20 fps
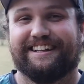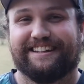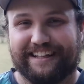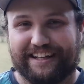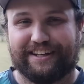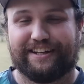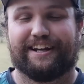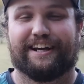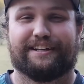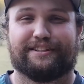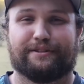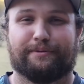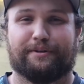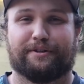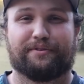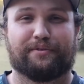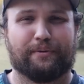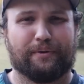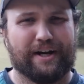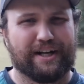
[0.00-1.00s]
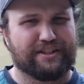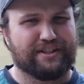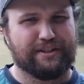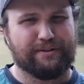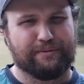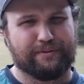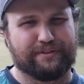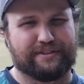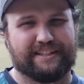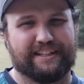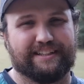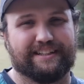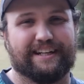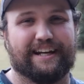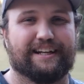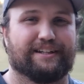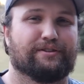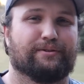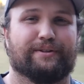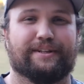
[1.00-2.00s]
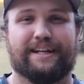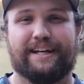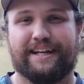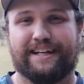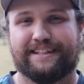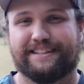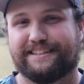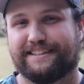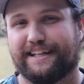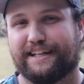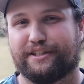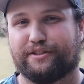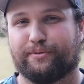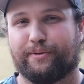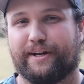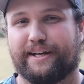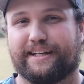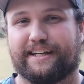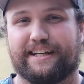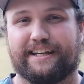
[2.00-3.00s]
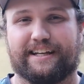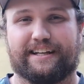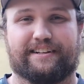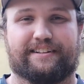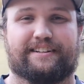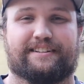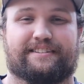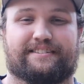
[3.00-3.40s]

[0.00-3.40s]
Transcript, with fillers: Thank you guys so much for watching. We will see you in the next one. Stay swanky.